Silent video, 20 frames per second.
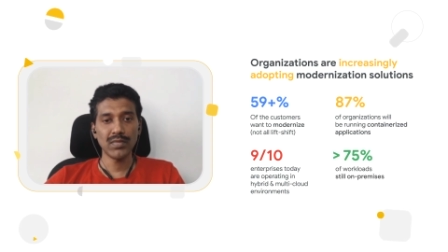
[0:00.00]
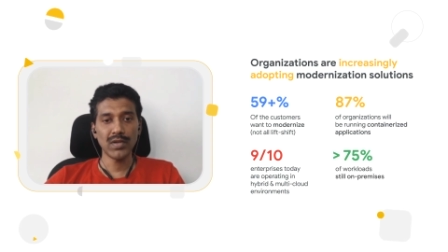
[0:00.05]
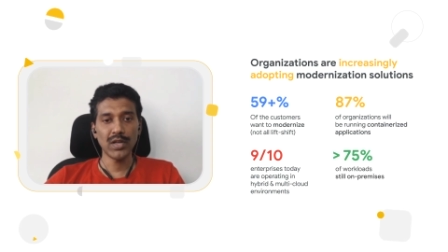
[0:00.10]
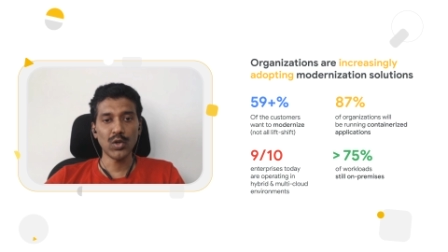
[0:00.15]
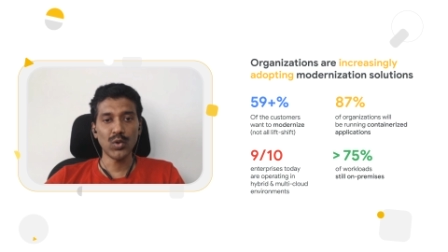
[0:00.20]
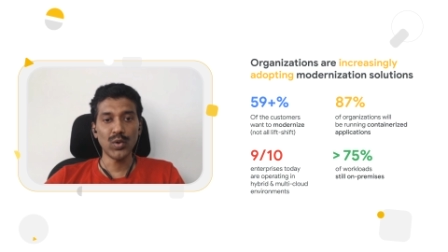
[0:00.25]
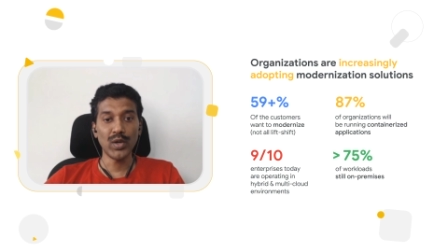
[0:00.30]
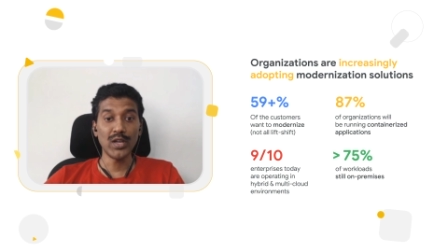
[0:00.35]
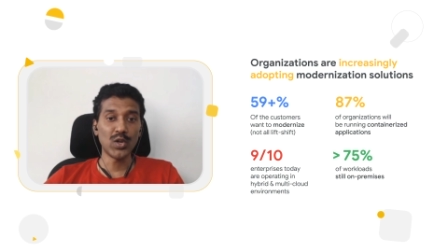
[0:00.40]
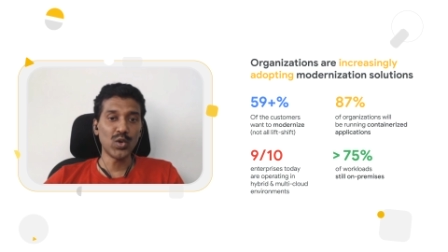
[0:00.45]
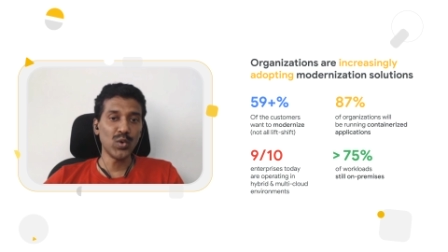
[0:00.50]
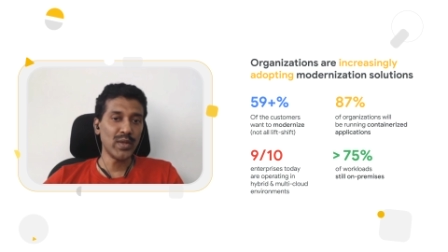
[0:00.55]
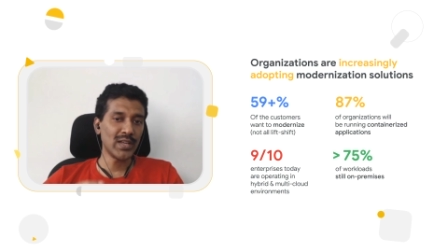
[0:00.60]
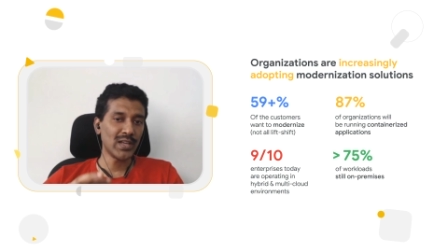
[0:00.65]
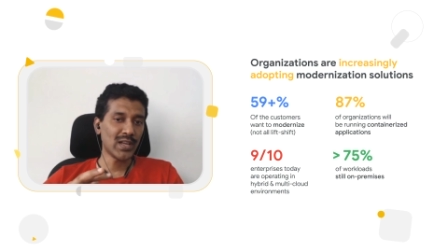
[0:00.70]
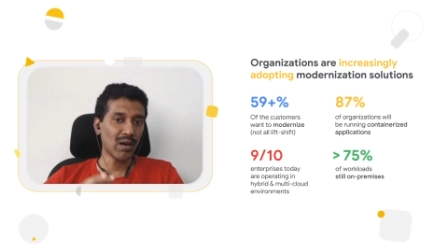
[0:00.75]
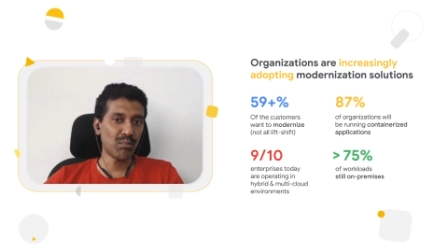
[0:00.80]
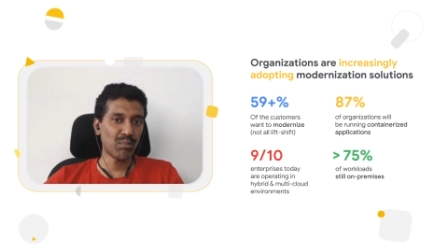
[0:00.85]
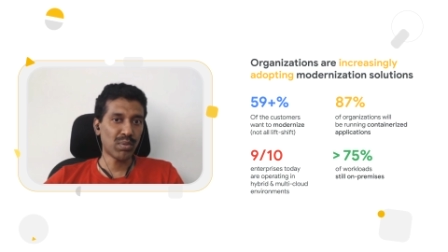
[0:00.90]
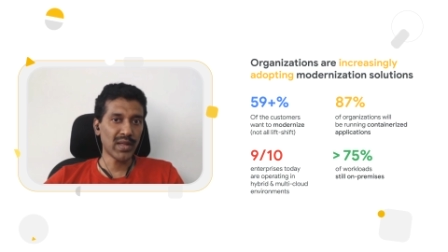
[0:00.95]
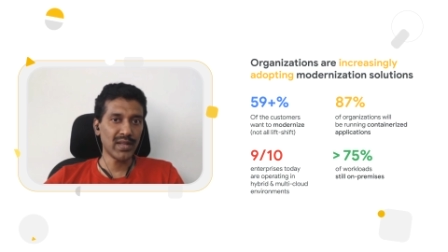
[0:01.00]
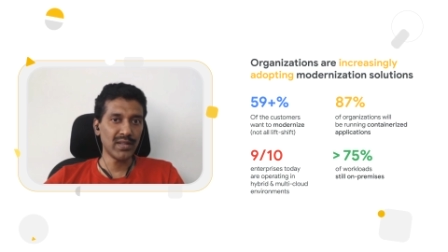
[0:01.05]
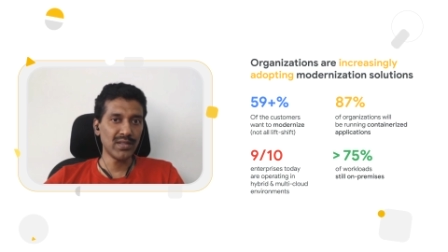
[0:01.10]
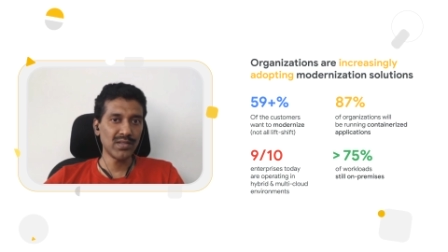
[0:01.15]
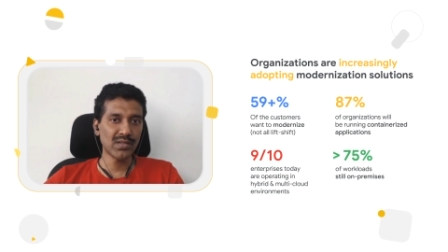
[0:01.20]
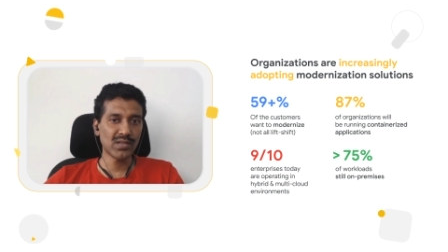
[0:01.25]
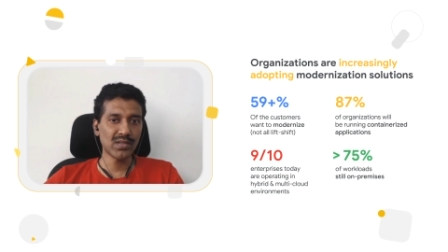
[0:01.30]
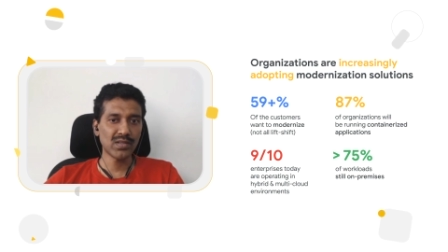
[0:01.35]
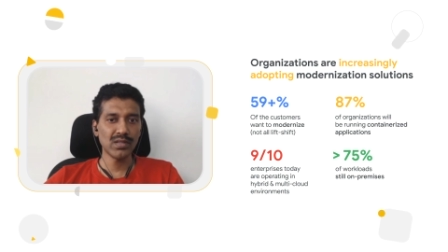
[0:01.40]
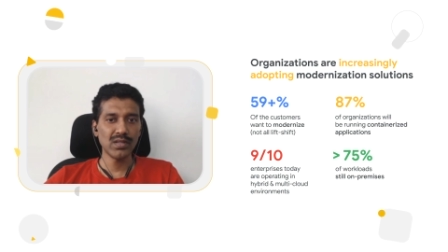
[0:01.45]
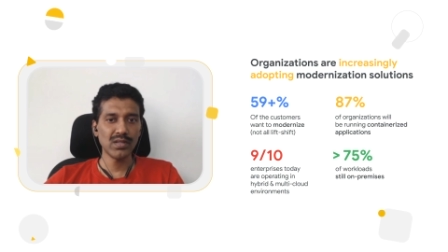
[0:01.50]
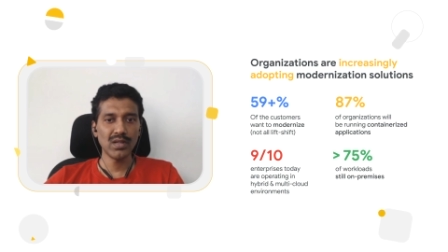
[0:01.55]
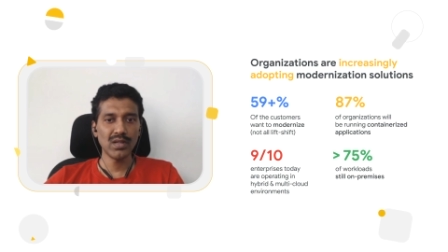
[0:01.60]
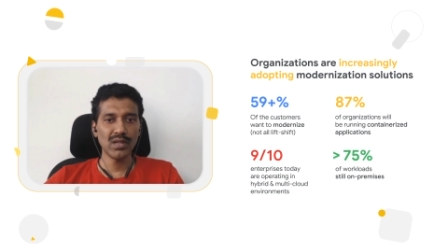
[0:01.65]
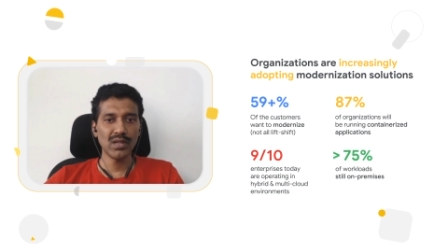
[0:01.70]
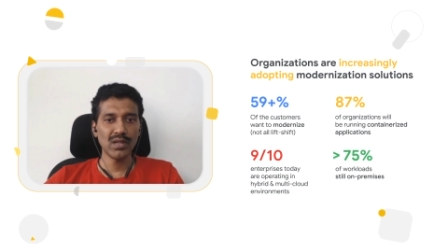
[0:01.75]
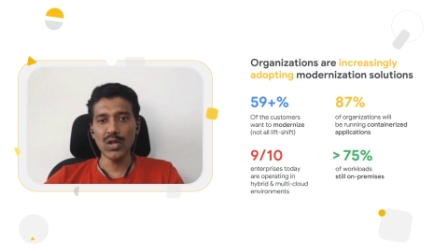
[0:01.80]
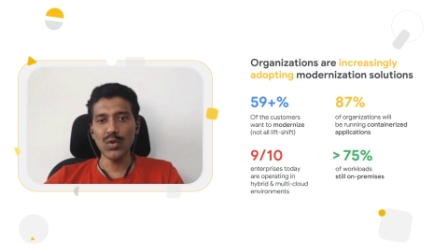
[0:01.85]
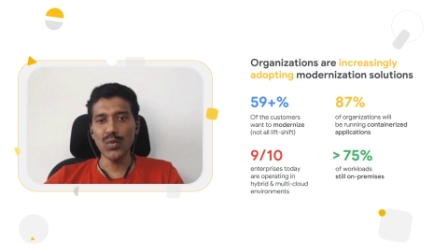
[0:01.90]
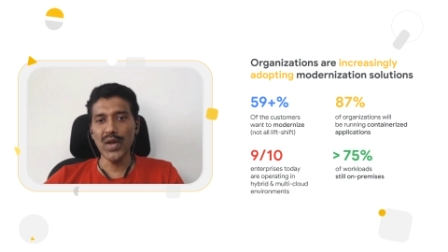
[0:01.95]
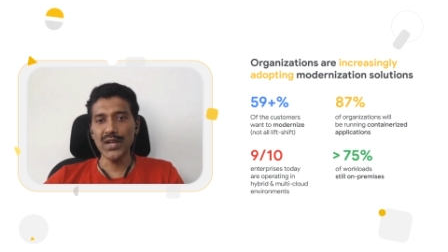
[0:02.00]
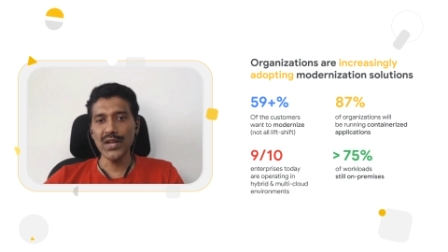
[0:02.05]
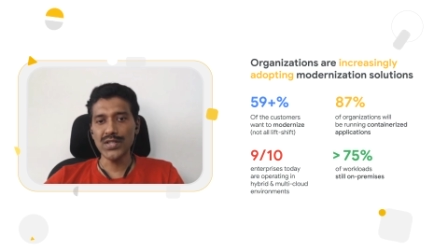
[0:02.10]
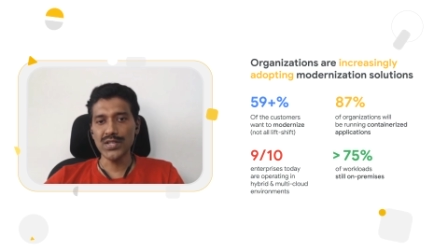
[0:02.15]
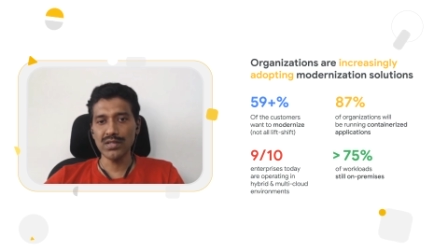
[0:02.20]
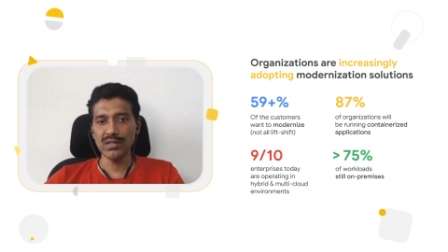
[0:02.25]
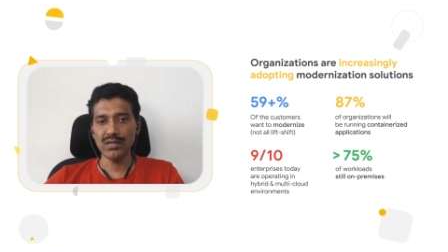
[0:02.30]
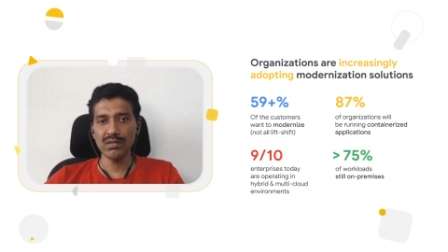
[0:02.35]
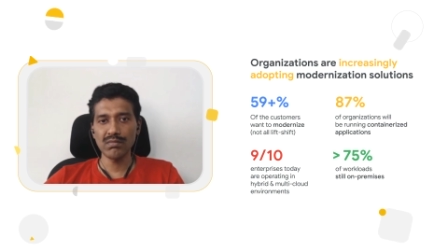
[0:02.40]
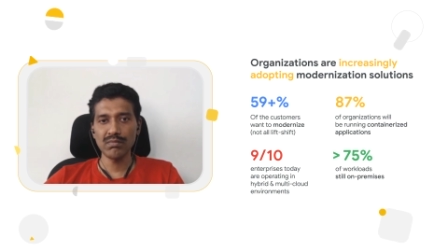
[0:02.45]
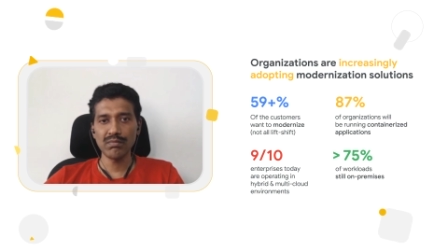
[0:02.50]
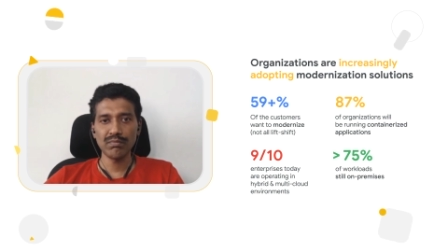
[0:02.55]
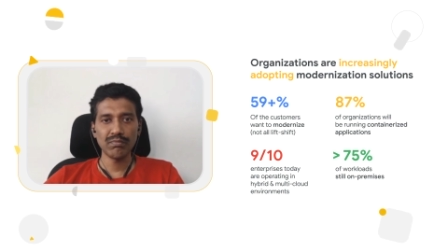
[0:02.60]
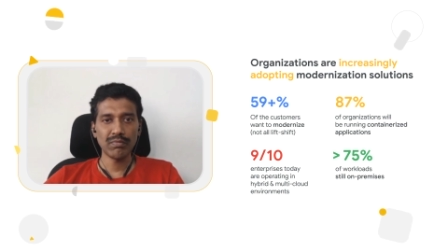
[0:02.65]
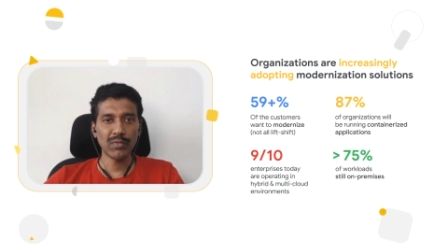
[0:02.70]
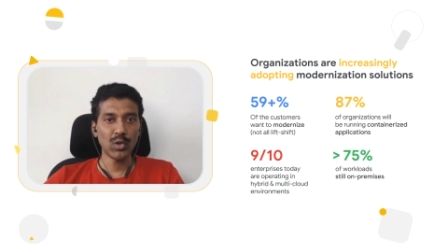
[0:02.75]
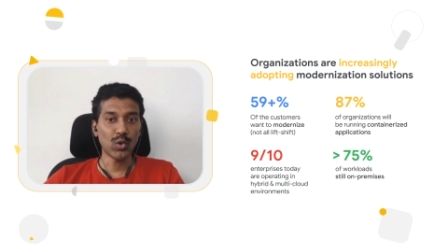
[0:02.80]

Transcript: you know, including compliance, innovation,